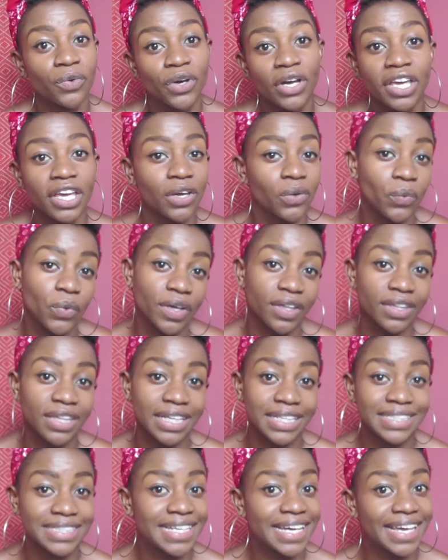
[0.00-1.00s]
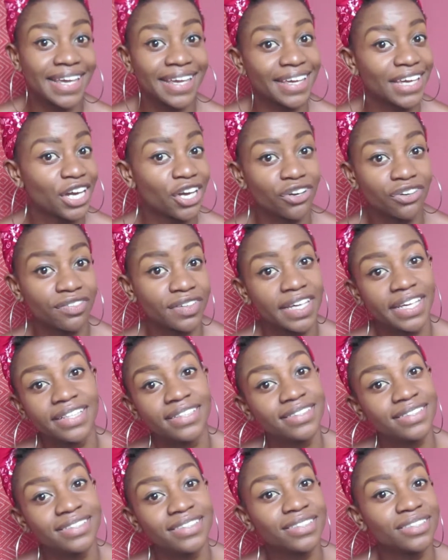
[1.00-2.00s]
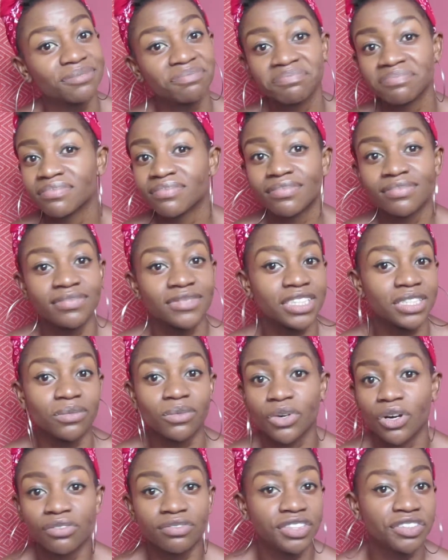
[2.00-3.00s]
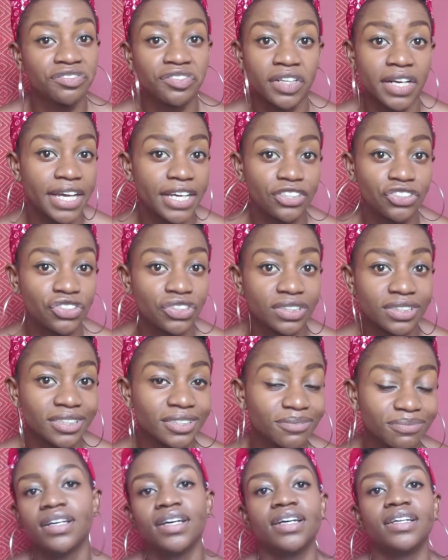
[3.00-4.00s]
working with and taking care of kids of different ages.